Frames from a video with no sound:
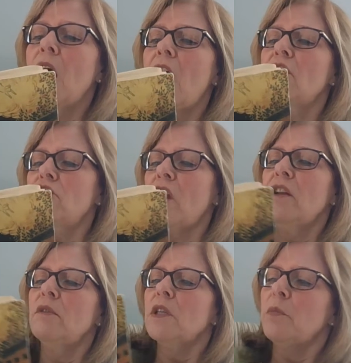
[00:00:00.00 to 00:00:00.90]
"I'll try
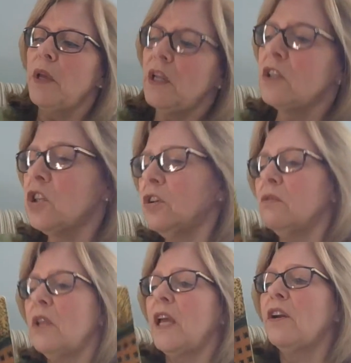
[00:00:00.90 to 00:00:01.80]
to explain it to you
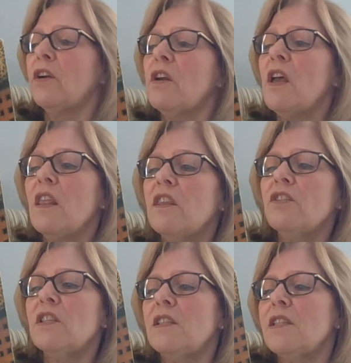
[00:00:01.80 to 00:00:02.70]
later. There
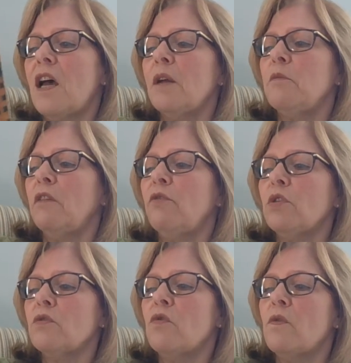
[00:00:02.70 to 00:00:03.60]
isn't time before
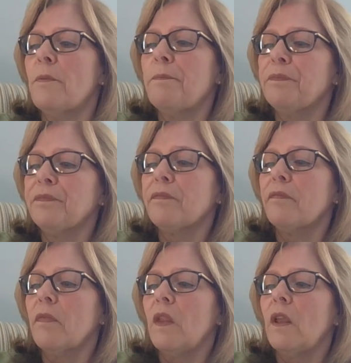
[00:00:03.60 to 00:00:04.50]
school."
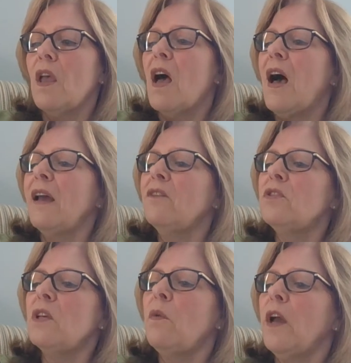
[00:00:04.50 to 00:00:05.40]
"I don't
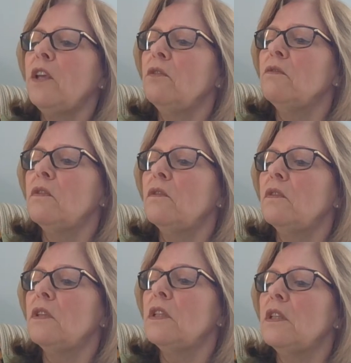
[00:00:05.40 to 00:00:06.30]
see why you
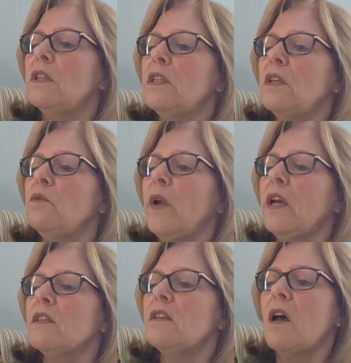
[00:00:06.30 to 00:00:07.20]
didn't wake
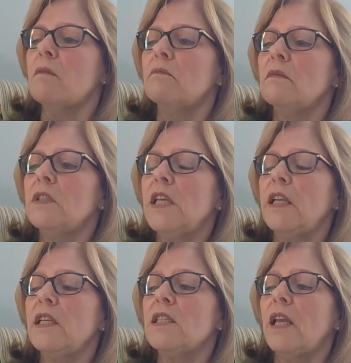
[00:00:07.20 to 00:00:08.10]
us up,"
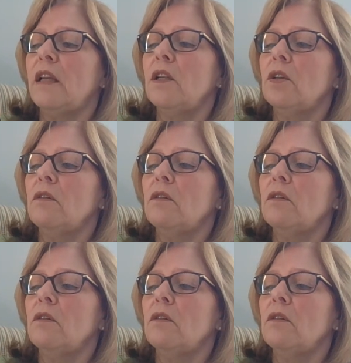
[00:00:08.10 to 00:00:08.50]
Denny said.